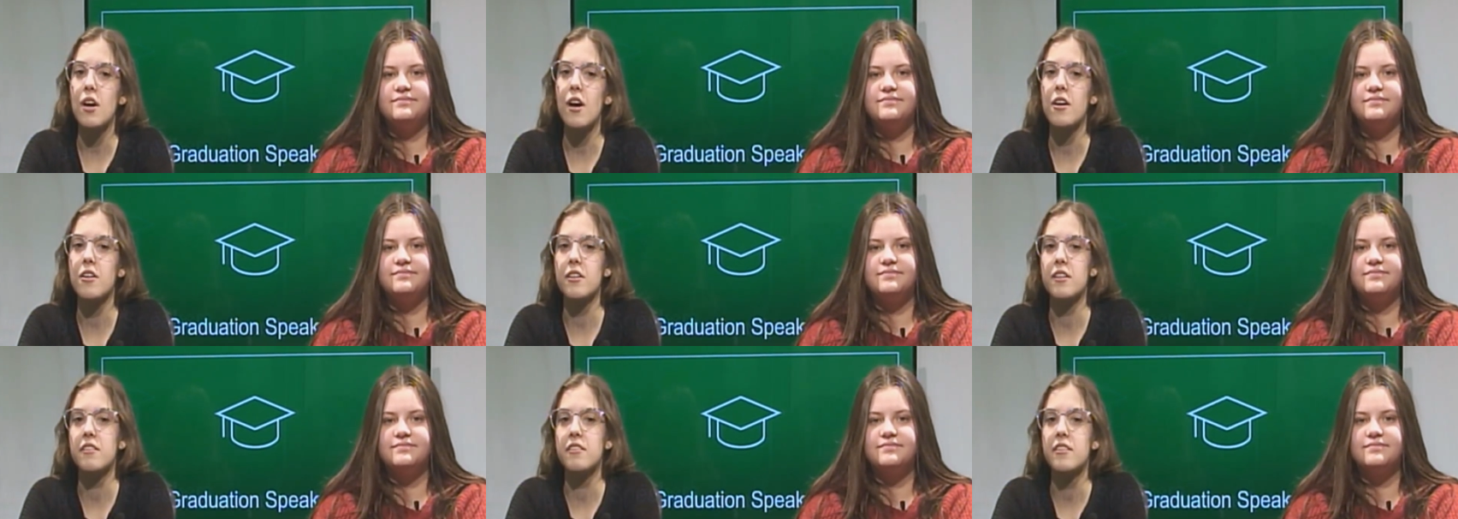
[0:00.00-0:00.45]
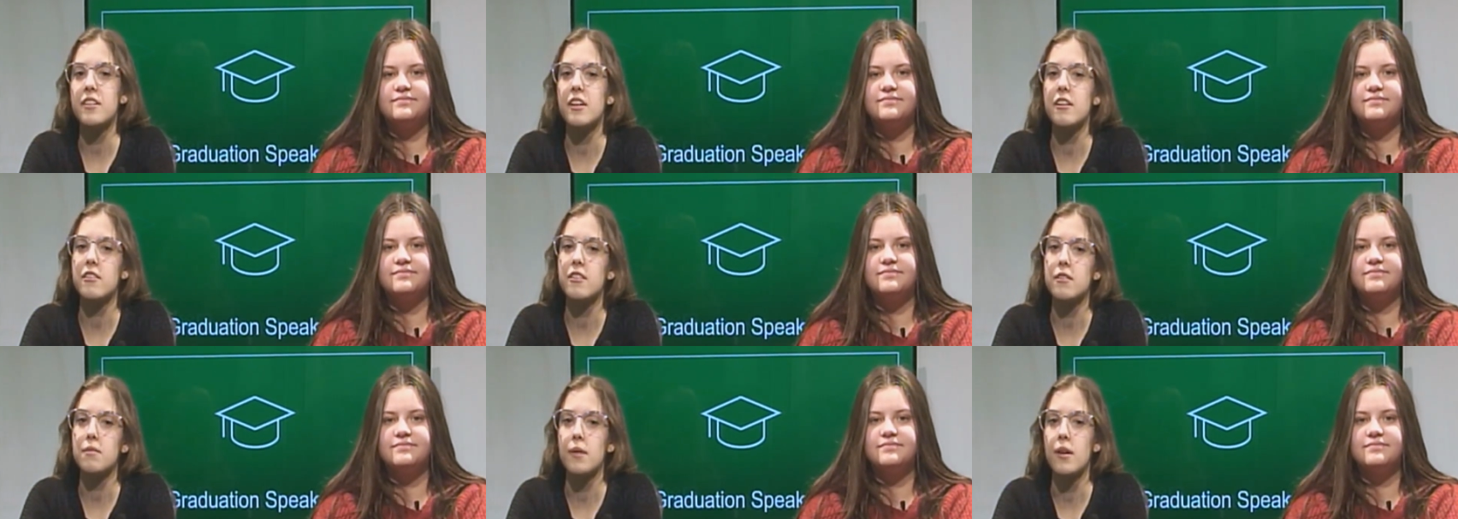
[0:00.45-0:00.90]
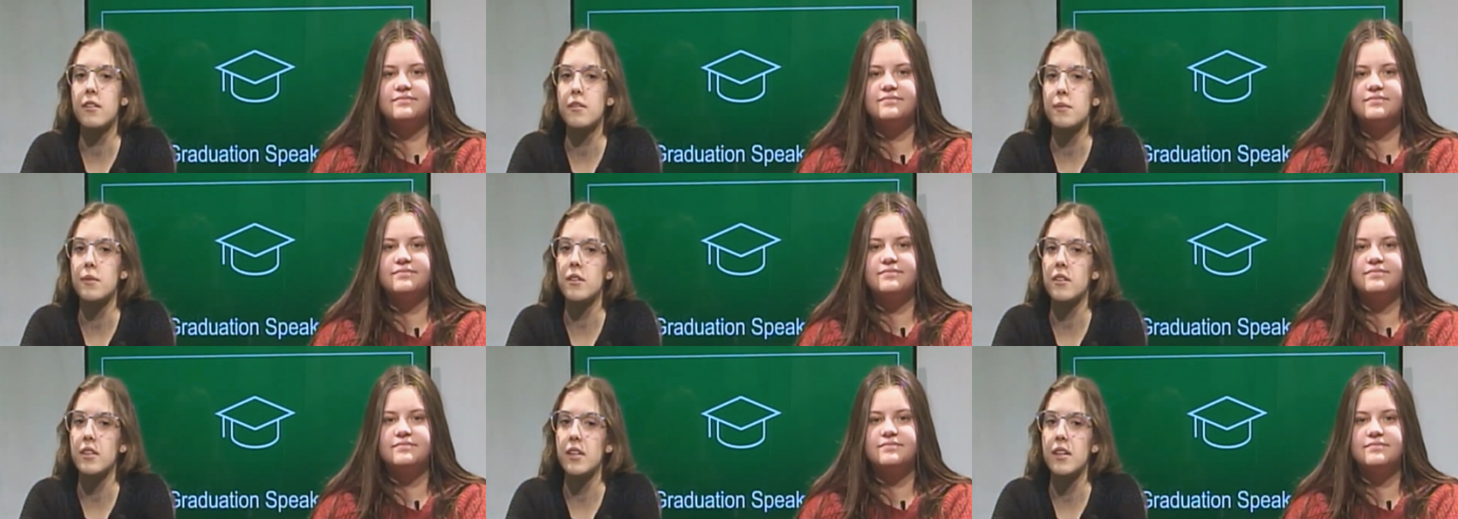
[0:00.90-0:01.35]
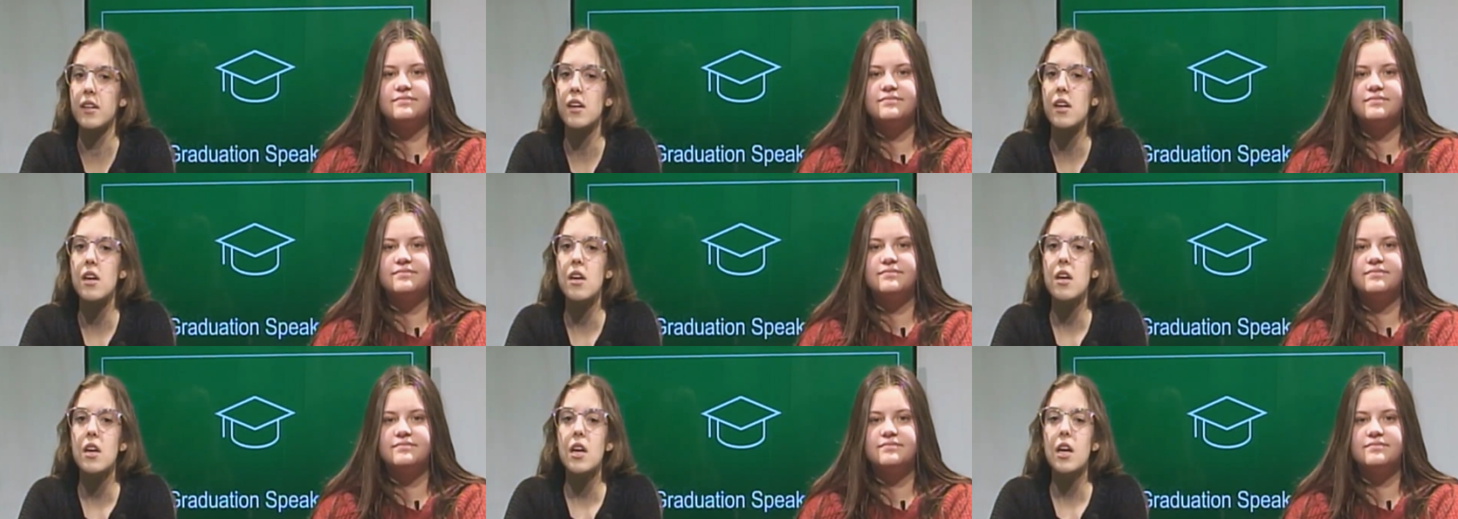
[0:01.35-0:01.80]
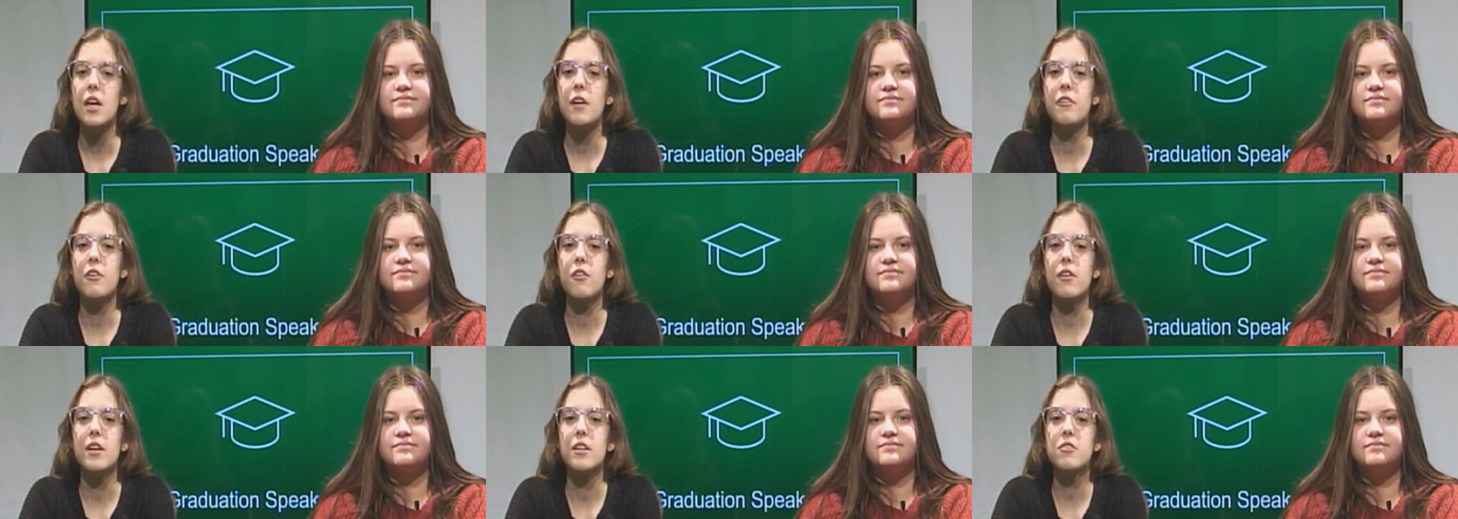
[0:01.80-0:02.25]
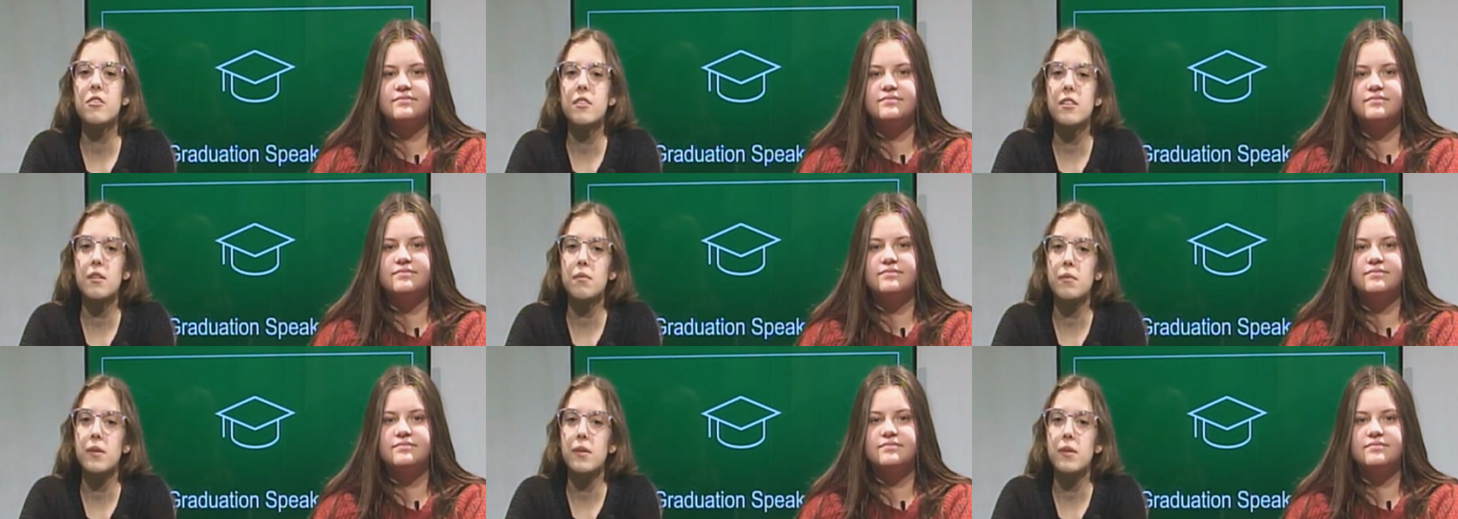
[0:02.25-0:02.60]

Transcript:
Speaker 1: honor and serious responsibility. If you are interested,